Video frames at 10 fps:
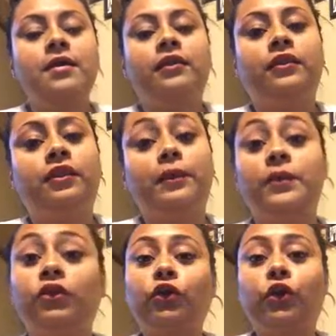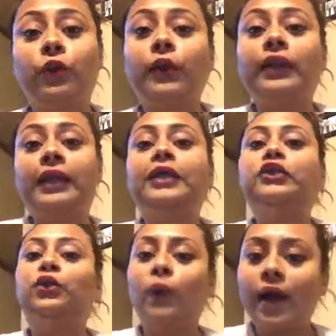system currently
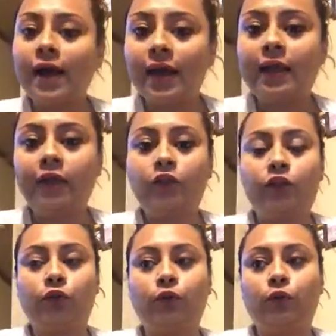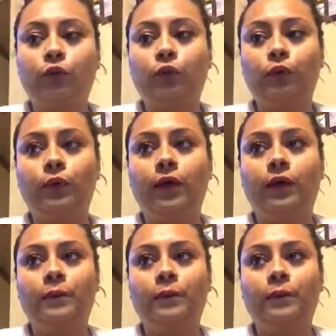trying to